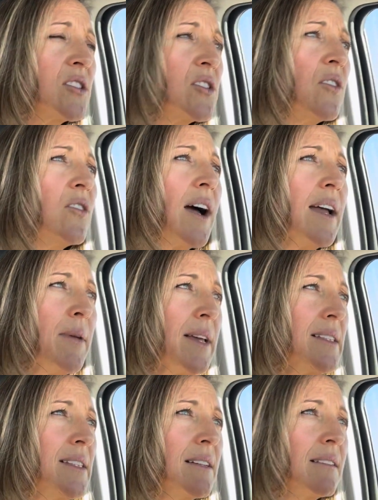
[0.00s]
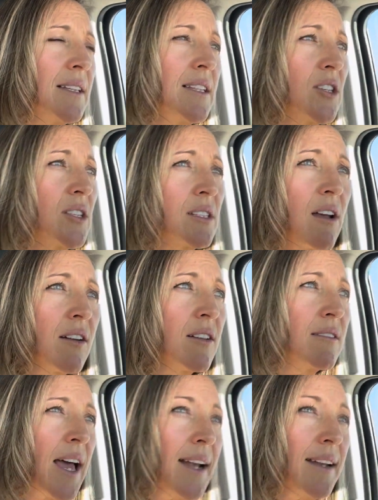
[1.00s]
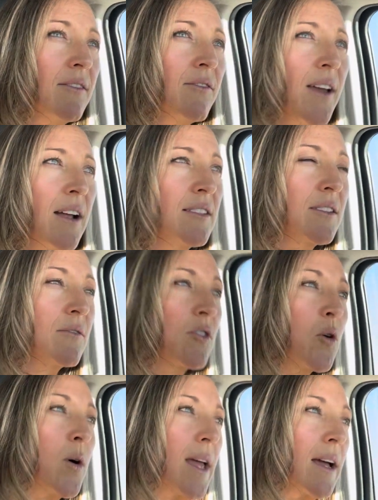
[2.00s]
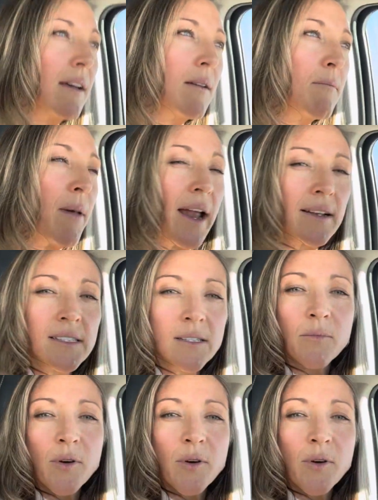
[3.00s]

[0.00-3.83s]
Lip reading: So I basically just got online and found a quick Paddison